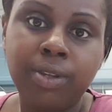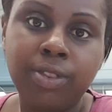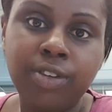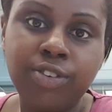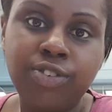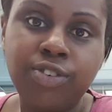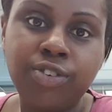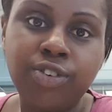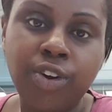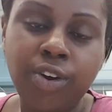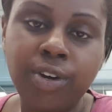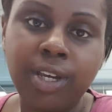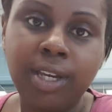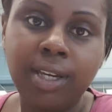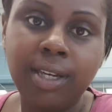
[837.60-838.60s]
This
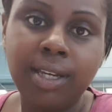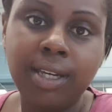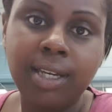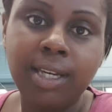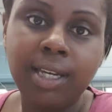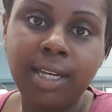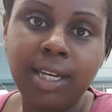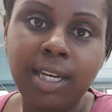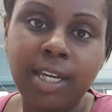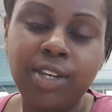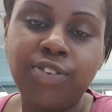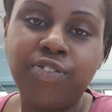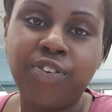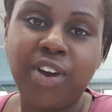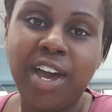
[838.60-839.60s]
journey
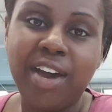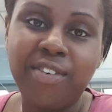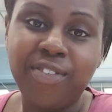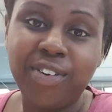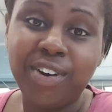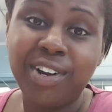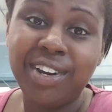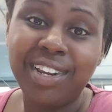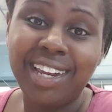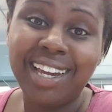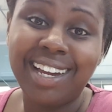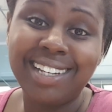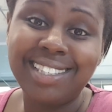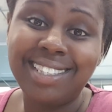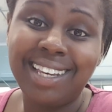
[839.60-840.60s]
is forever.
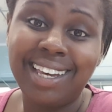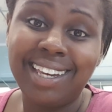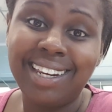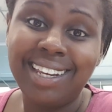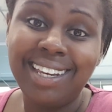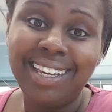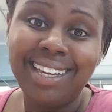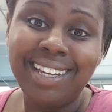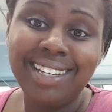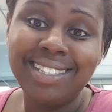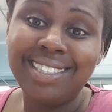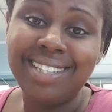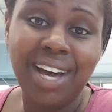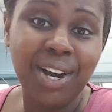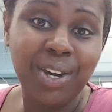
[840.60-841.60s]
Like I said,
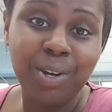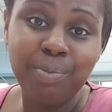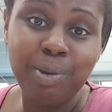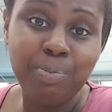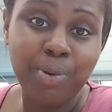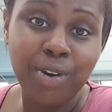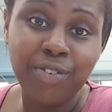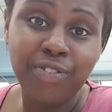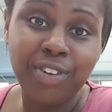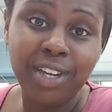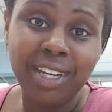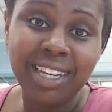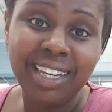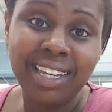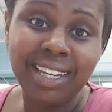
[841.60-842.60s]
it's not going to be perfect.